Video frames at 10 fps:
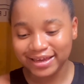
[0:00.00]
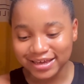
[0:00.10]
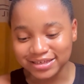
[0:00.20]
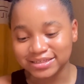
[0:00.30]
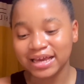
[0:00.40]

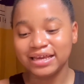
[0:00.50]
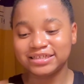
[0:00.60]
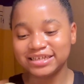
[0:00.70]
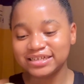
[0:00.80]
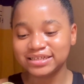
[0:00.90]
is.
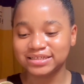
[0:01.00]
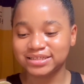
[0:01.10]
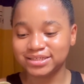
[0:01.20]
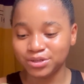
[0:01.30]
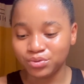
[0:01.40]
It says
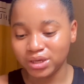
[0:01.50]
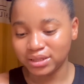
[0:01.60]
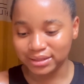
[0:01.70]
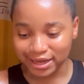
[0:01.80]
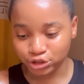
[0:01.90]
its
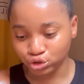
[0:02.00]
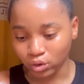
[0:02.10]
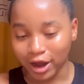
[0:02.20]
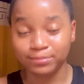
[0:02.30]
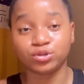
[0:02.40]
silky
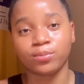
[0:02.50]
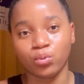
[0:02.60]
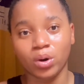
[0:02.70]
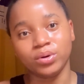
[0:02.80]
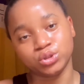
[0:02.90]
texture absorb
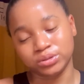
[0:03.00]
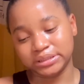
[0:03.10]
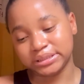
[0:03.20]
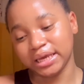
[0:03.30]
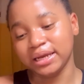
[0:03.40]
well into
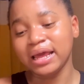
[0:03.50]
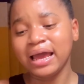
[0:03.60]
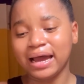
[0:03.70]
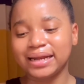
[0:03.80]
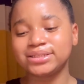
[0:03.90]
the skin,
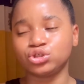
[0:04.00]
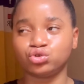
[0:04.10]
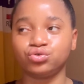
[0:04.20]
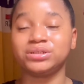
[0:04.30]
and that is true.